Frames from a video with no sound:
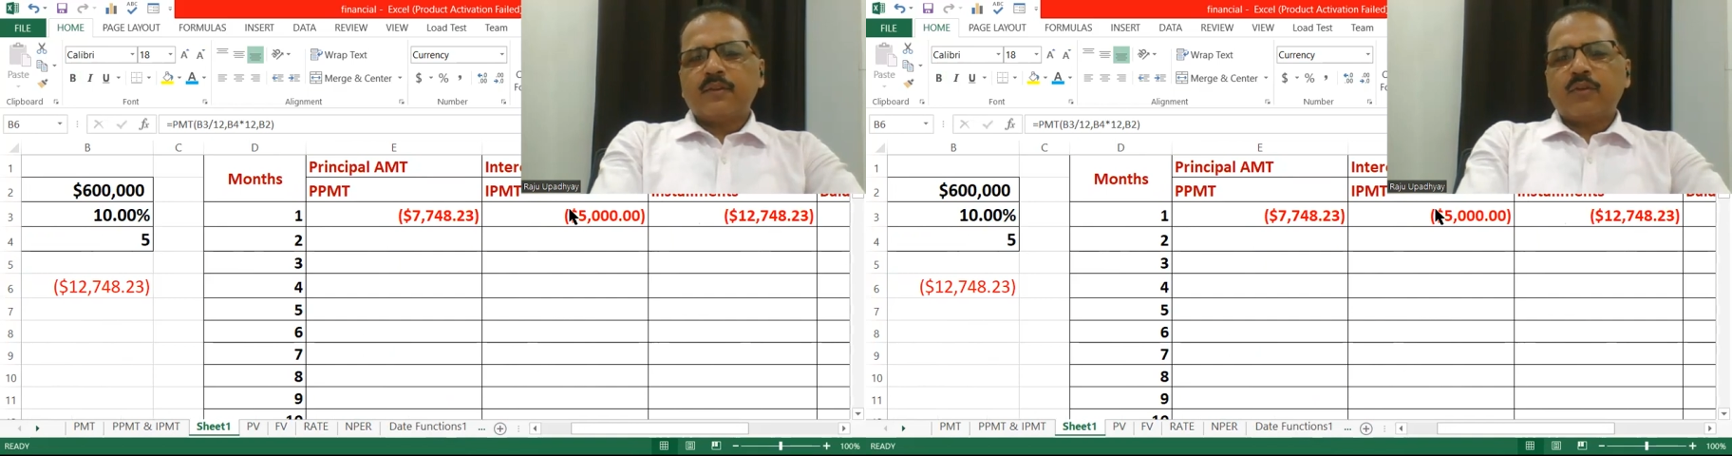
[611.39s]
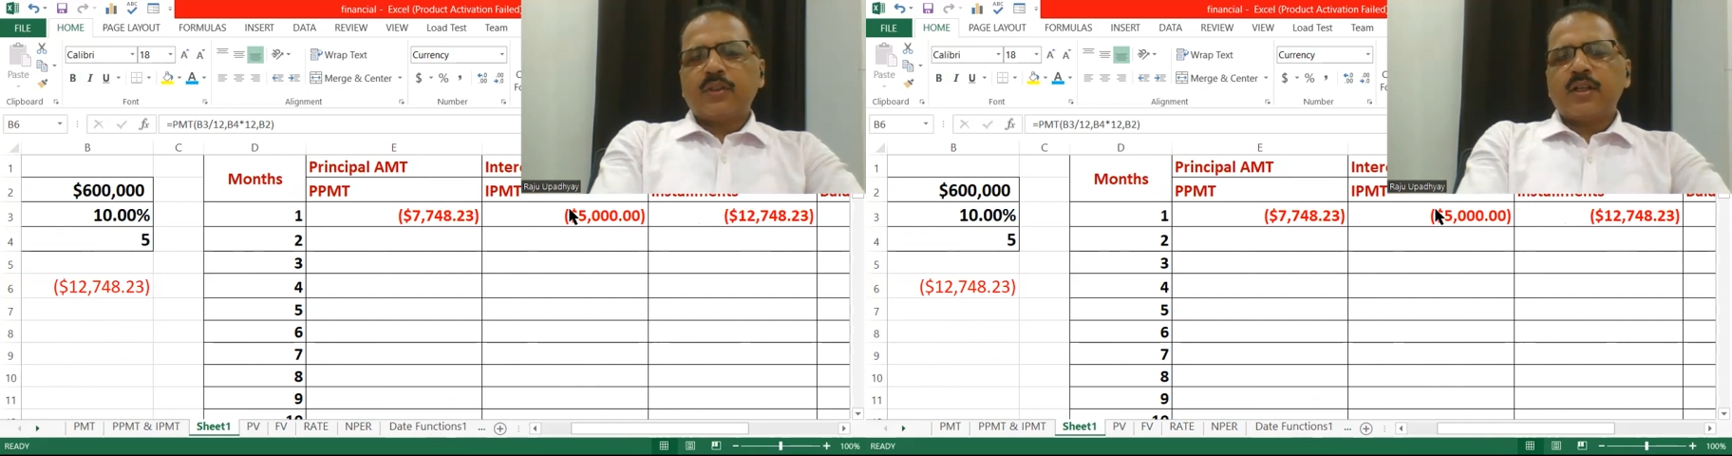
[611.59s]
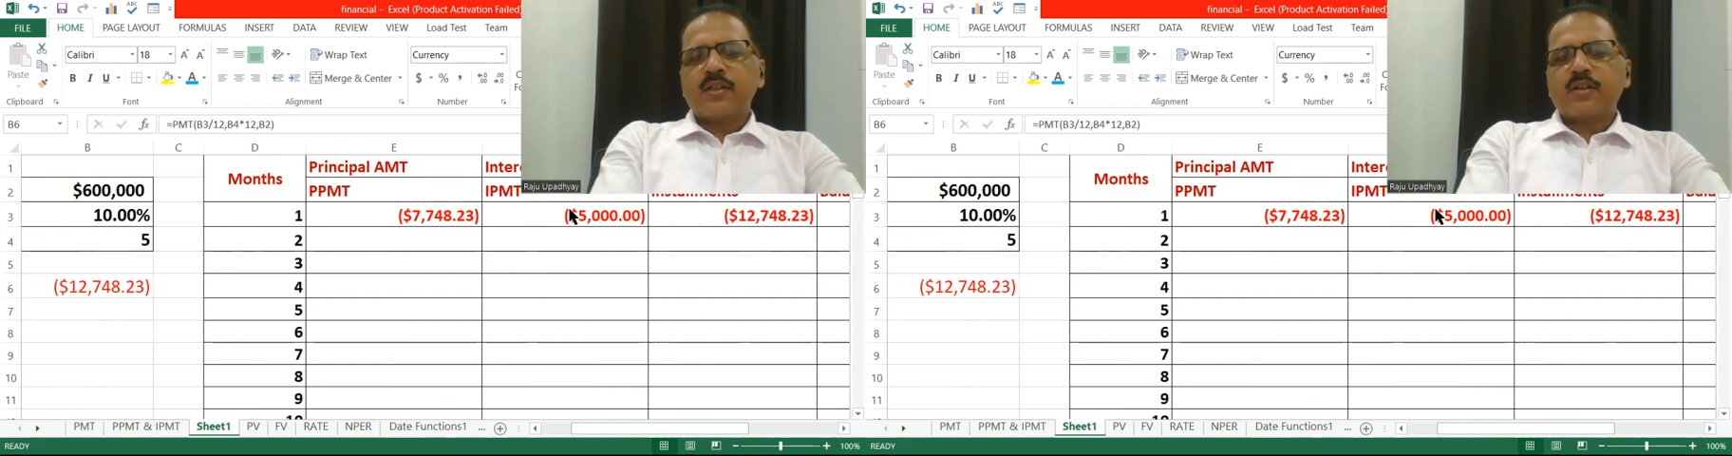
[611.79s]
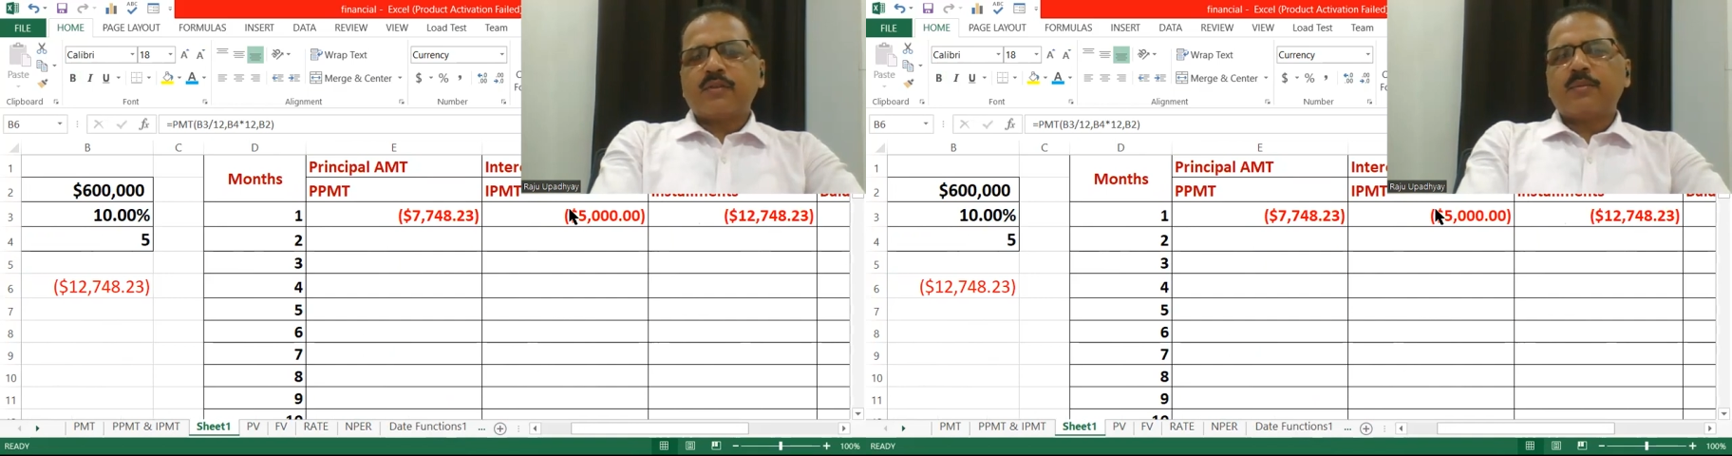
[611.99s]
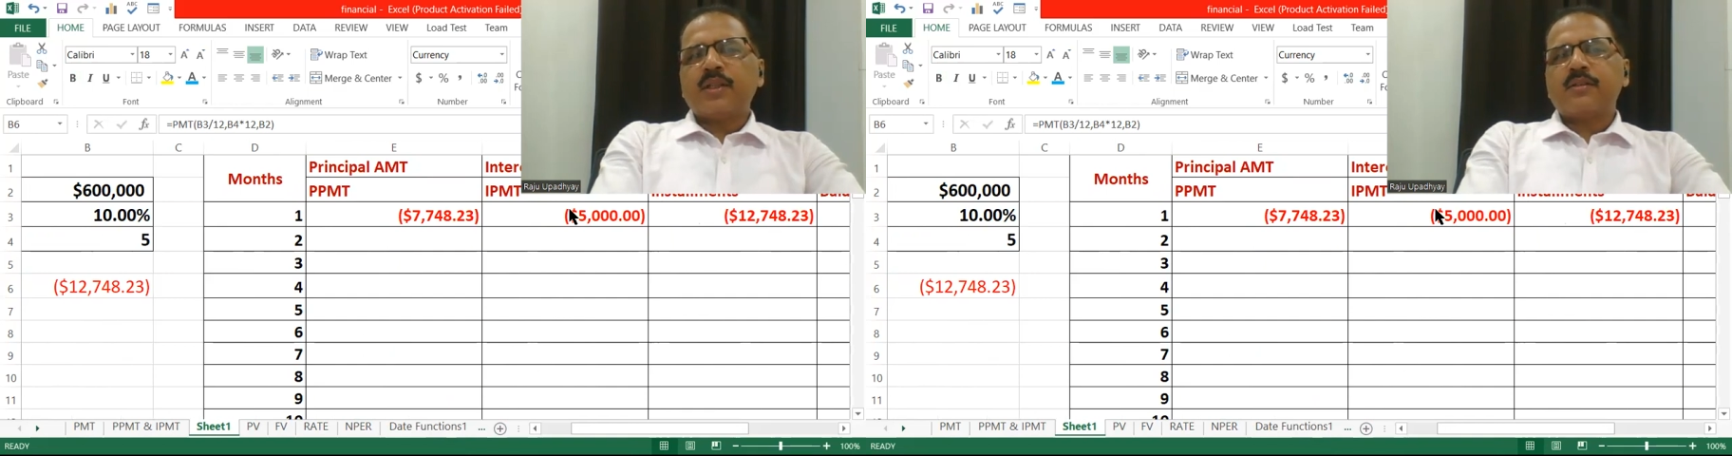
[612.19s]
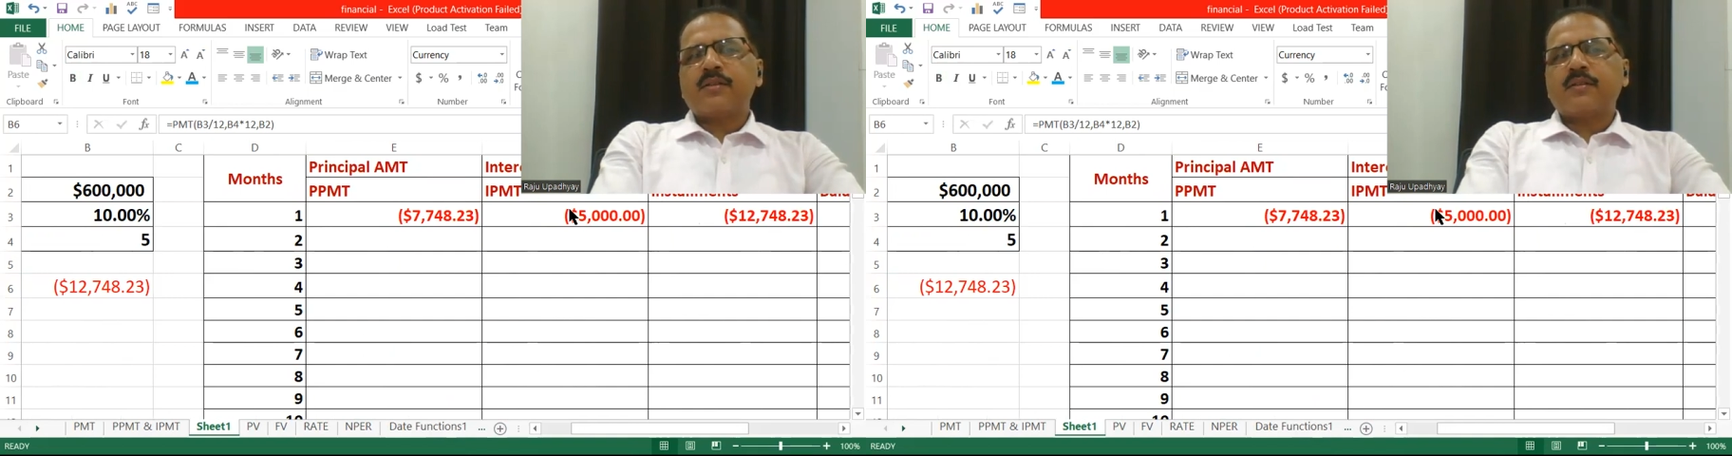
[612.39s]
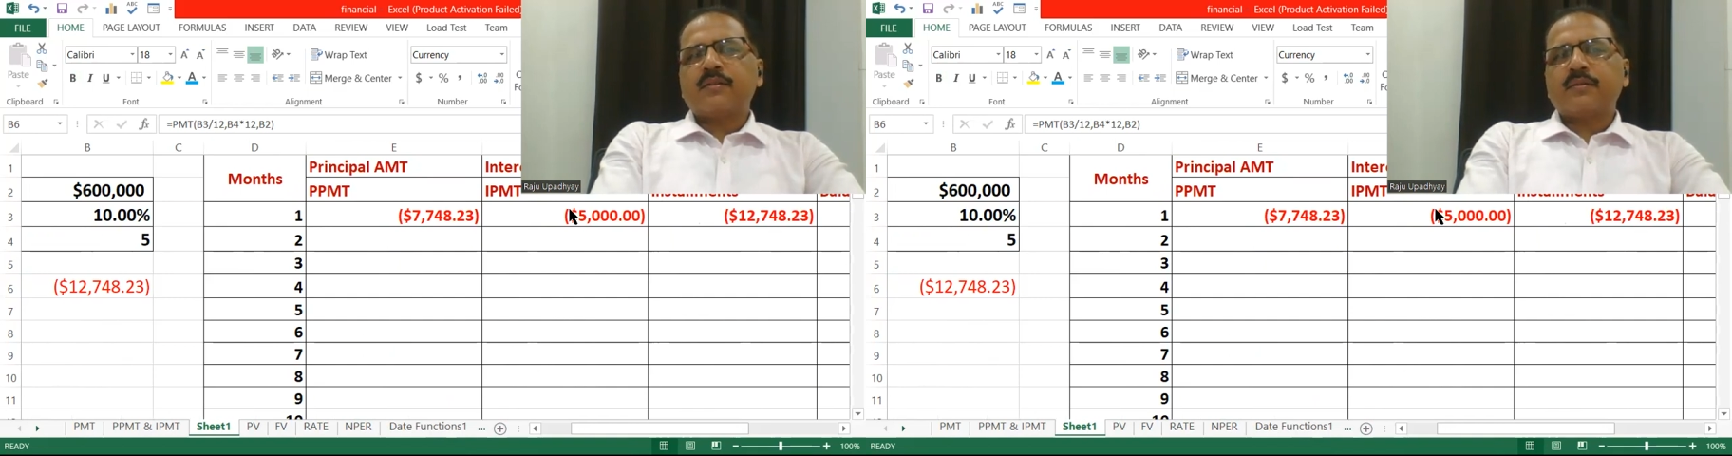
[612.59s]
for the rest of the months.